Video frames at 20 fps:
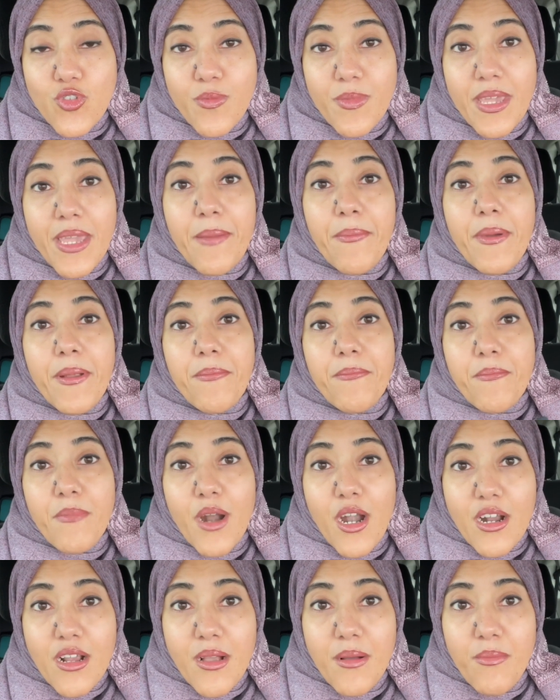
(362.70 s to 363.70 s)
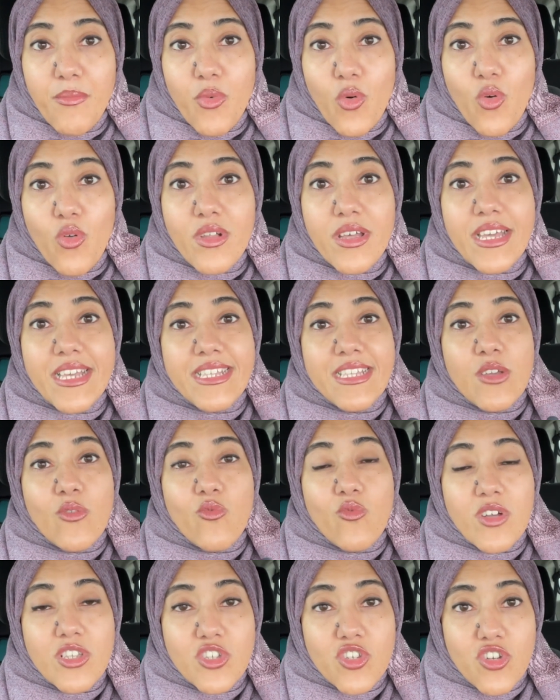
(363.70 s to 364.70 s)
be, but Markham Bowl is a
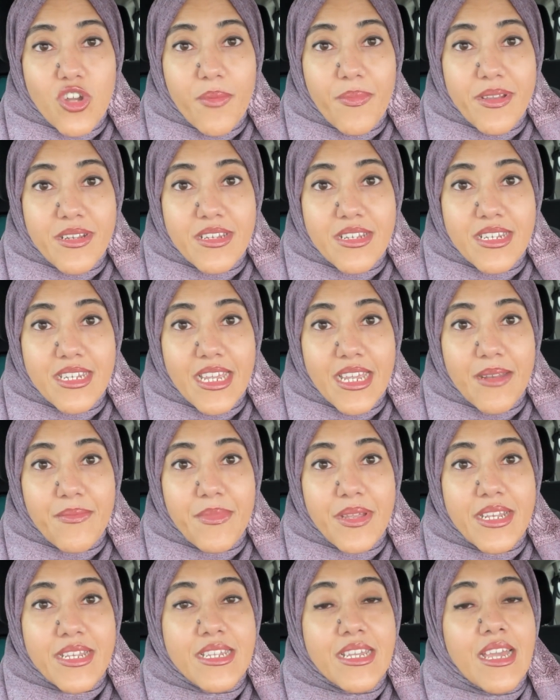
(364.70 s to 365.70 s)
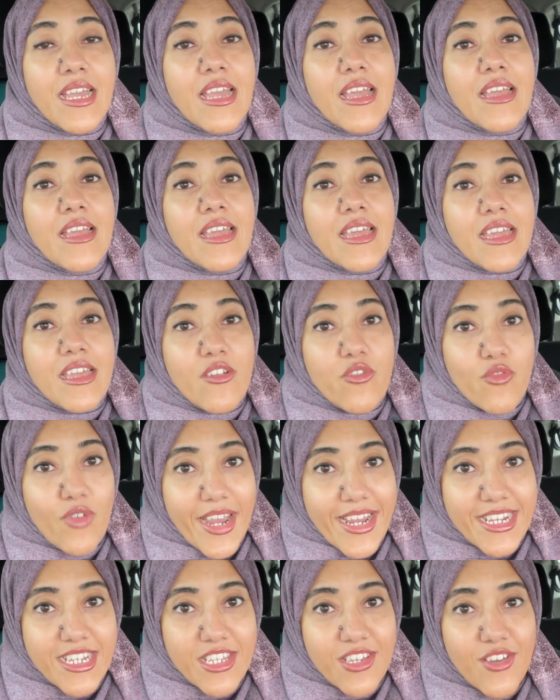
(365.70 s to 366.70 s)
one-stop entertainment
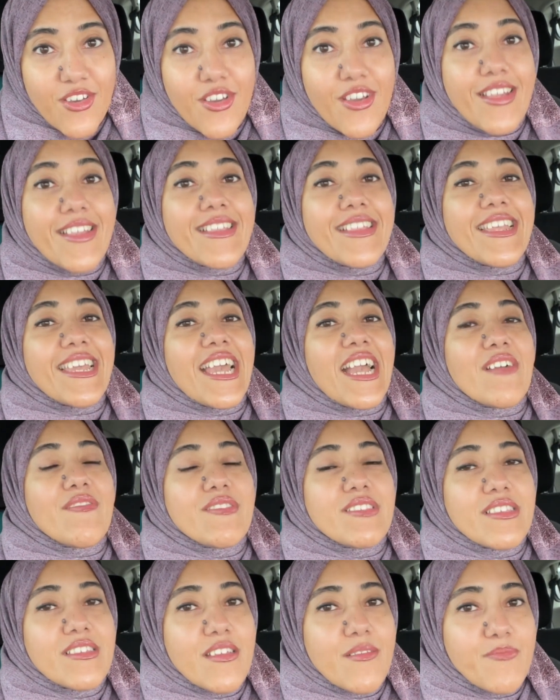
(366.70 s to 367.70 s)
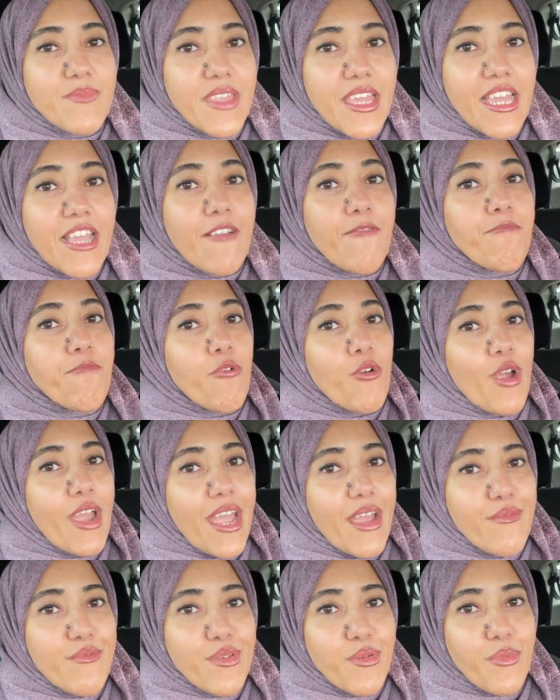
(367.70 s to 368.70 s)
right here. They have something for
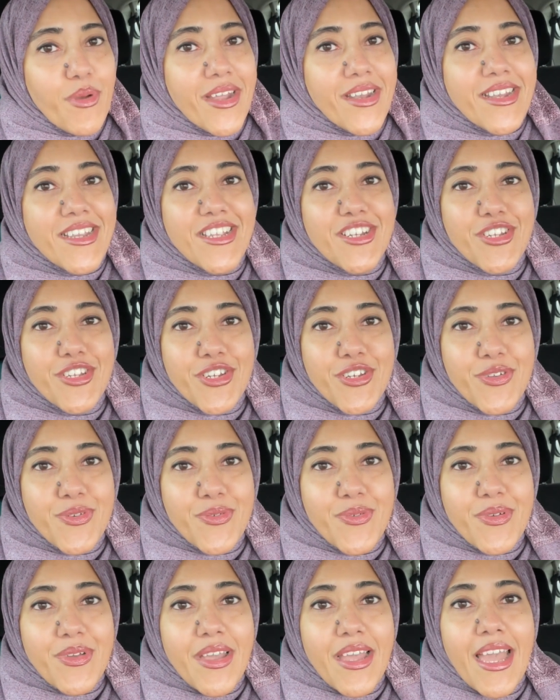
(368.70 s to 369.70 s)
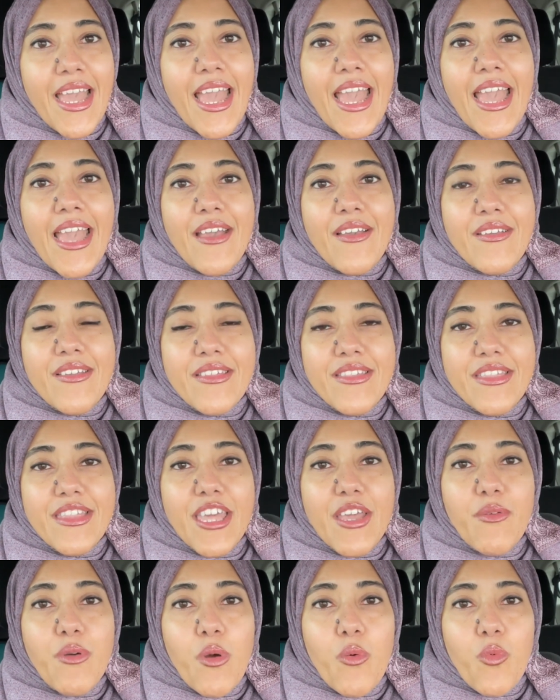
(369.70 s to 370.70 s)
everyone to do.
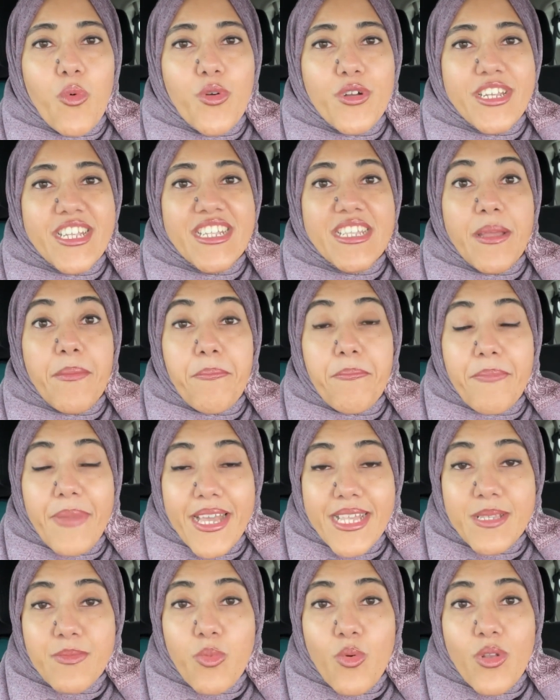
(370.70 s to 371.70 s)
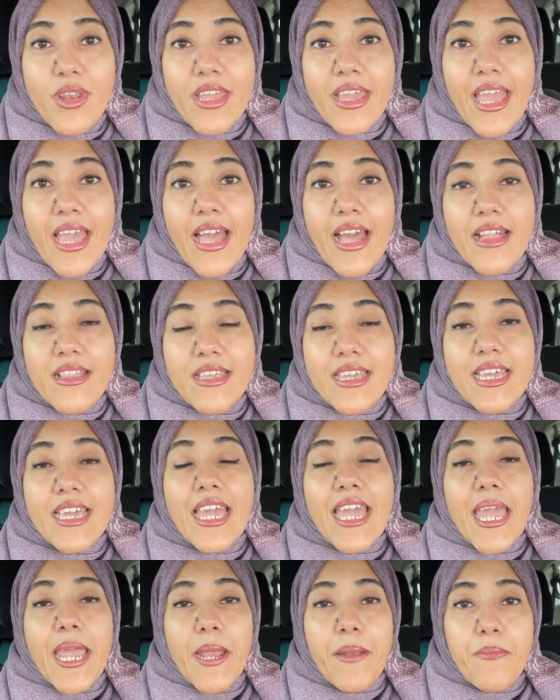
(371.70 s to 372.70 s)
They were voted the best bowling
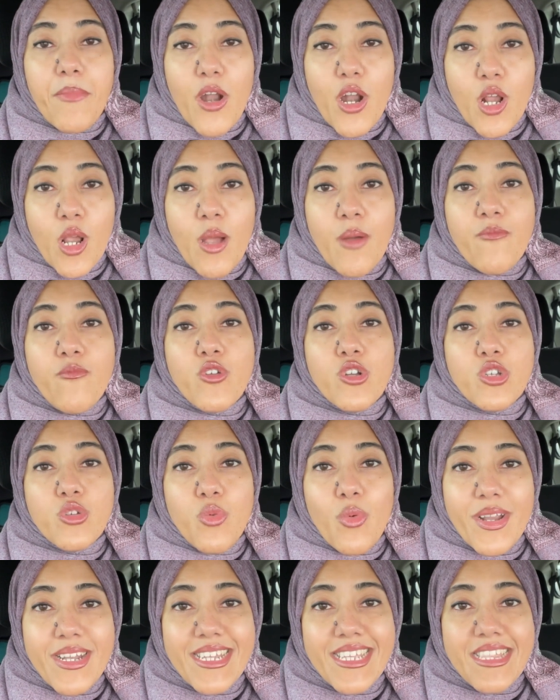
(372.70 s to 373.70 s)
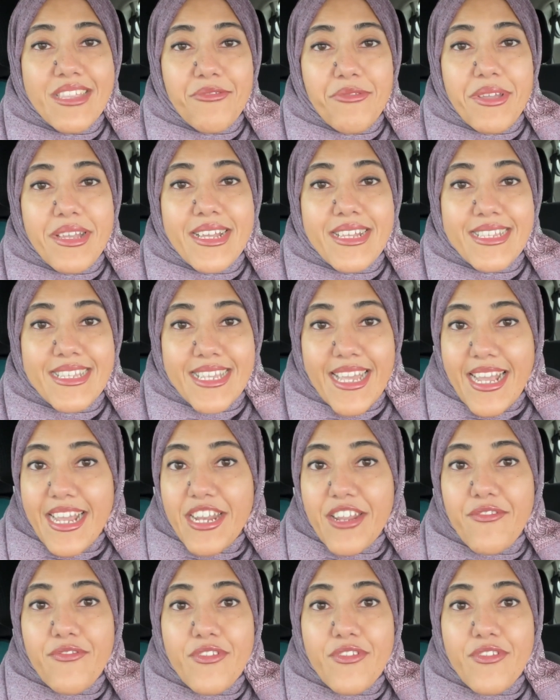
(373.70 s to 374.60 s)
alley in Markham for 23 consecutive